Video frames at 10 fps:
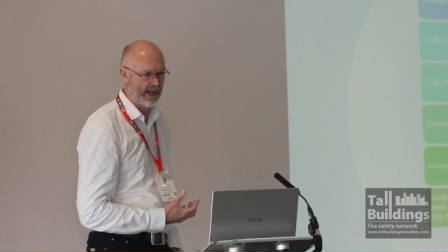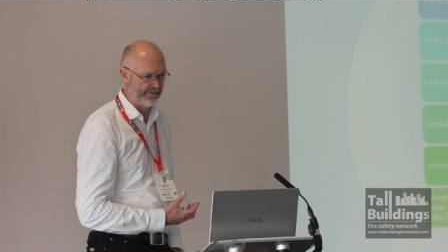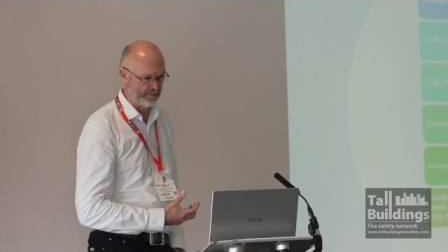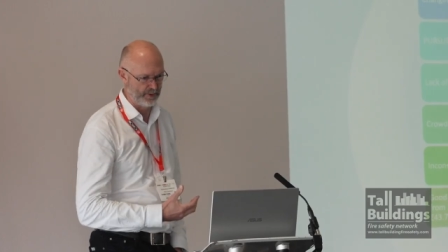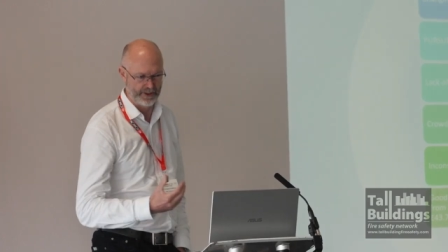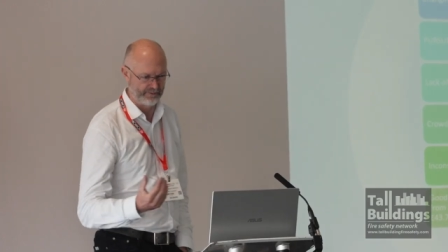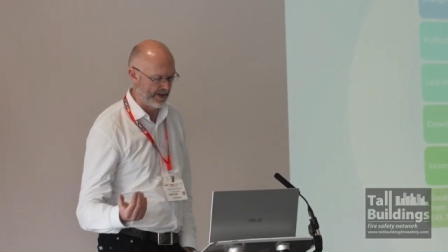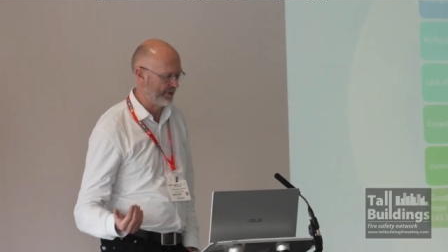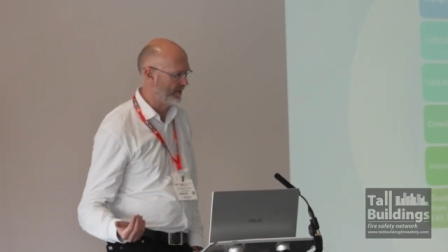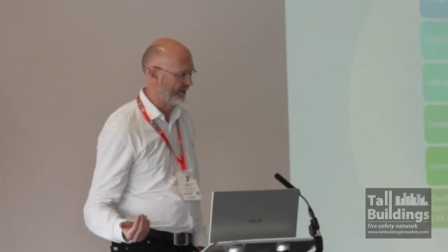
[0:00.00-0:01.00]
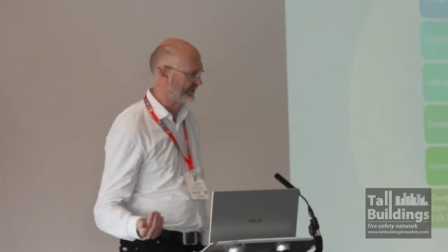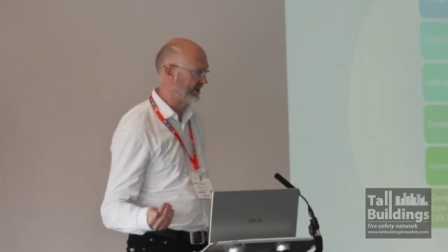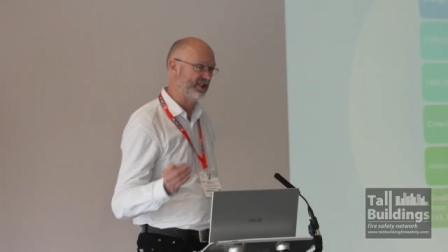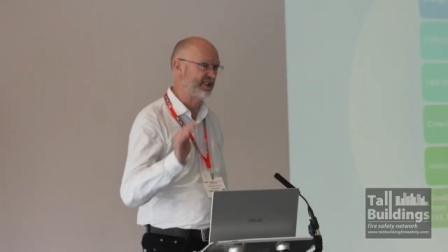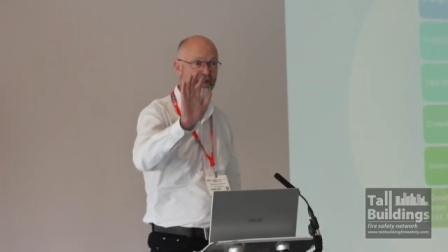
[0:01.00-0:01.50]
to everybody around the world and
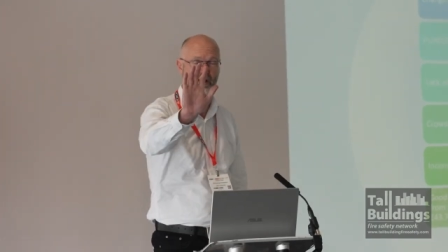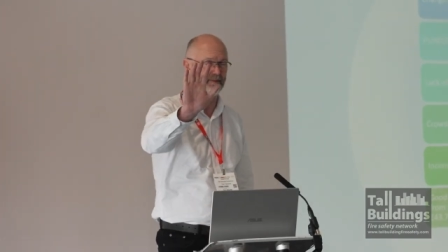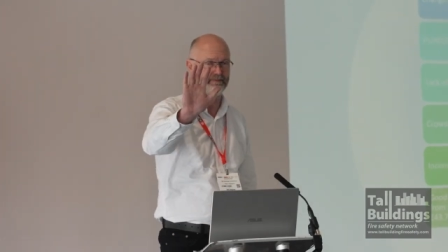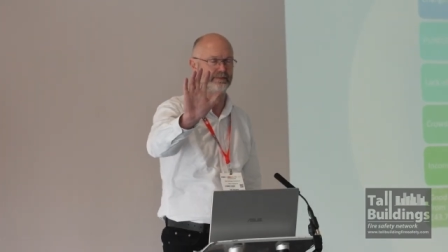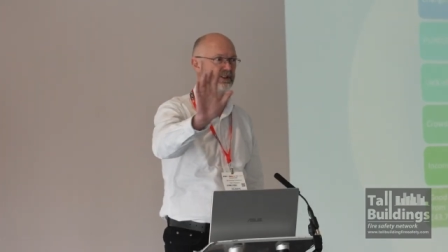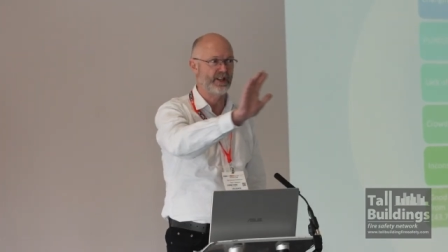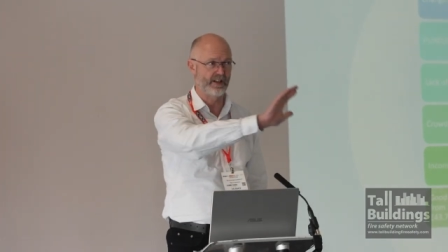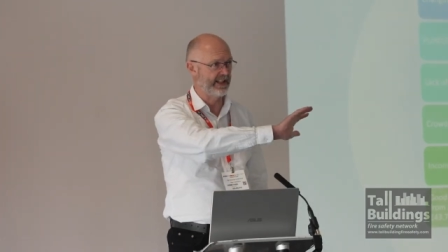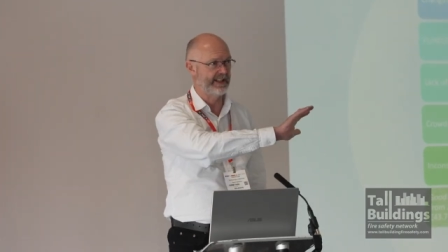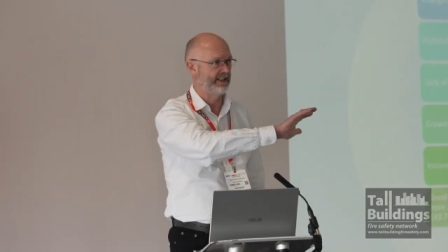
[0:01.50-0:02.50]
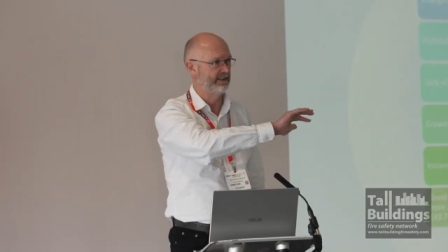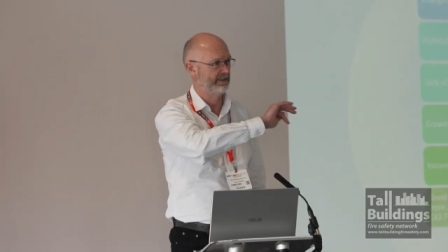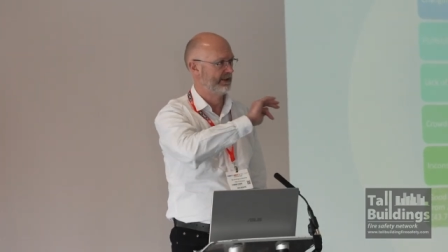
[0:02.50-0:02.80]
said, look, don't come, you can't get here,